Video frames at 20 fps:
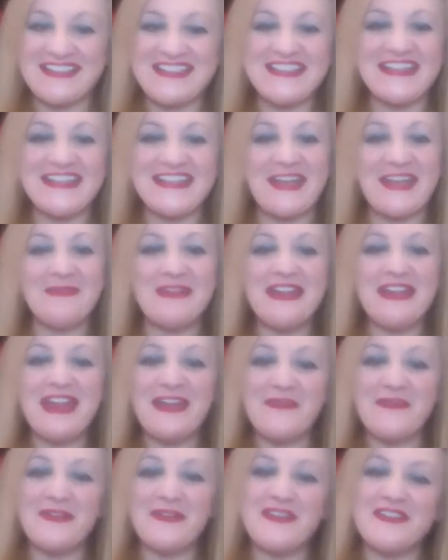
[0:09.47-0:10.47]
Today we
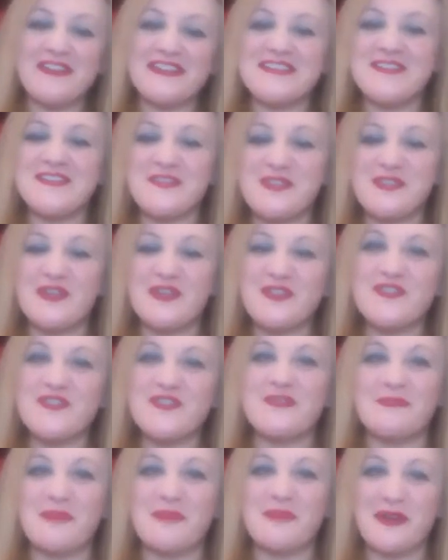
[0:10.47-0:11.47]
have with us
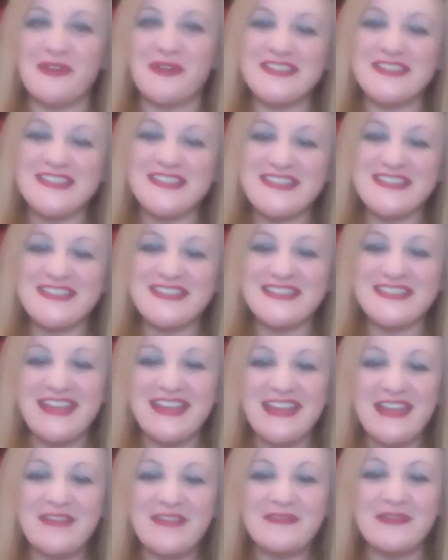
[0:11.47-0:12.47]
Josh Morris
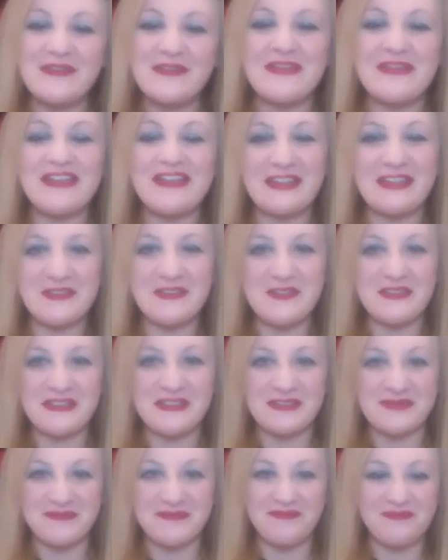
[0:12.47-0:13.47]
from The
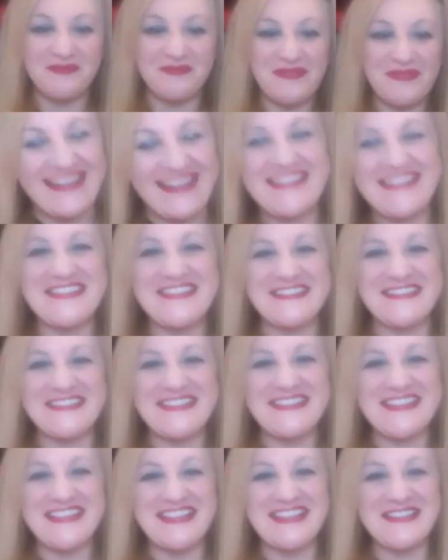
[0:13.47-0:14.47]
Electorate. Hey Josh,
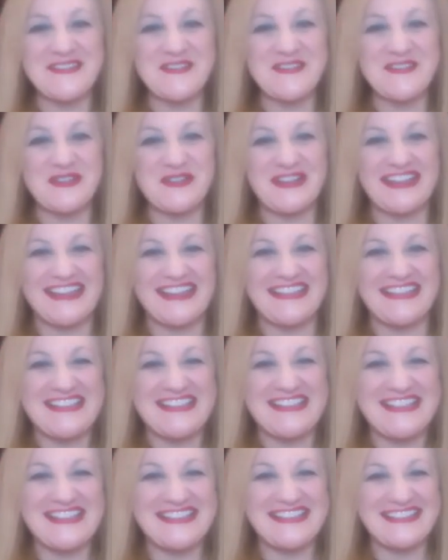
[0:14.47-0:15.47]
thanks for joining
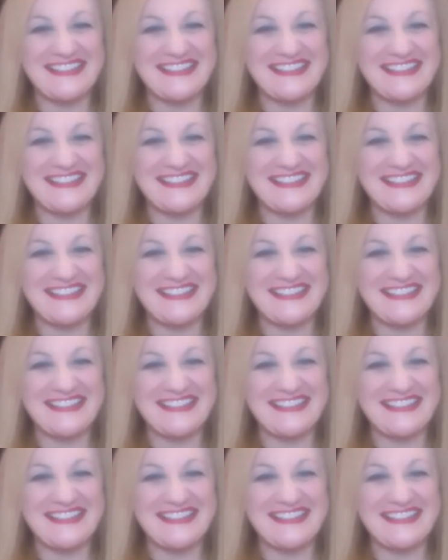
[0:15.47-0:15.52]
us.